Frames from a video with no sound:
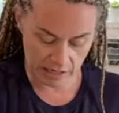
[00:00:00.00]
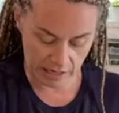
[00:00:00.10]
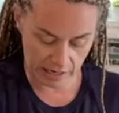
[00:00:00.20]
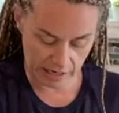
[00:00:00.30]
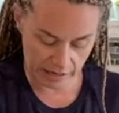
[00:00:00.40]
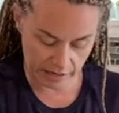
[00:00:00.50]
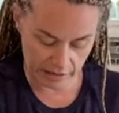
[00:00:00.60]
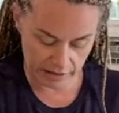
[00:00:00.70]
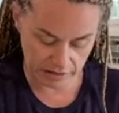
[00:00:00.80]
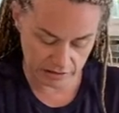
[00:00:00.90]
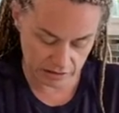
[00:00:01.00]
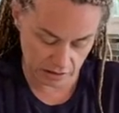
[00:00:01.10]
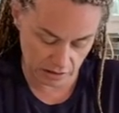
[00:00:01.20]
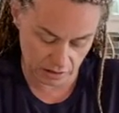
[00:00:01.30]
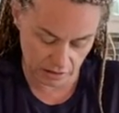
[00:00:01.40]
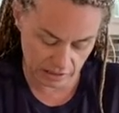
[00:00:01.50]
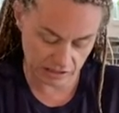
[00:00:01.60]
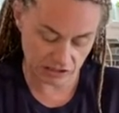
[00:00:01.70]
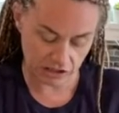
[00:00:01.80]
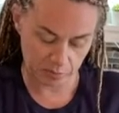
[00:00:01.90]
And
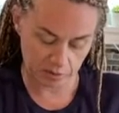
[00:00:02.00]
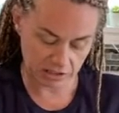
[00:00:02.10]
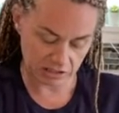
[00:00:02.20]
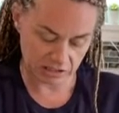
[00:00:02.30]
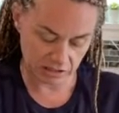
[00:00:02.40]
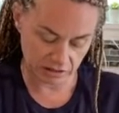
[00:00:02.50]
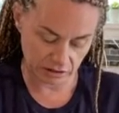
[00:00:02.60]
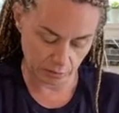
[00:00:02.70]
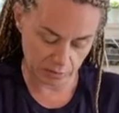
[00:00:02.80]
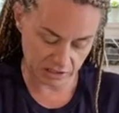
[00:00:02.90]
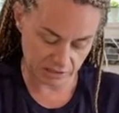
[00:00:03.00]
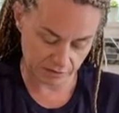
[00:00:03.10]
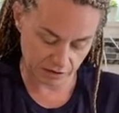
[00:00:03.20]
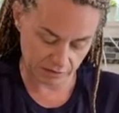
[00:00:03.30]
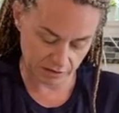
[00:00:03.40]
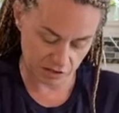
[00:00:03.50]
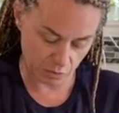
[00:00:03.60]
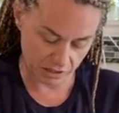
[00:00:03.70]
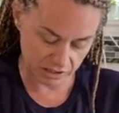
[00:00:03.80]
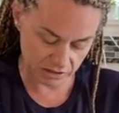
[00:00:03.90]
it's going to be just a little bit different of a
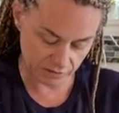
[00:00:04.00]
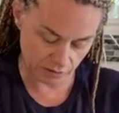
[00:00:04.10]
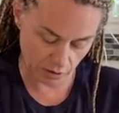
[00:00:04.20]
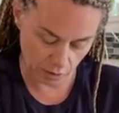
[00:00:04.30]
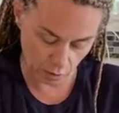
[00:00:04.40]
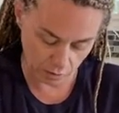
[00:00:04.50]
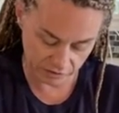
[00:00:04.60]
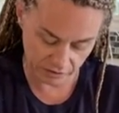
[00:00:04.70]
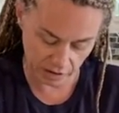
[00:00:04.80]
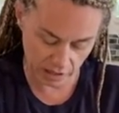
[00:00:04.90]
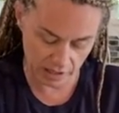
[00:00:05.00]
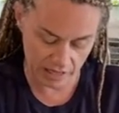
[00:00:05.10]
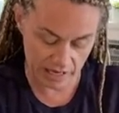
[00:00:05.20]
twist for a coleslaw.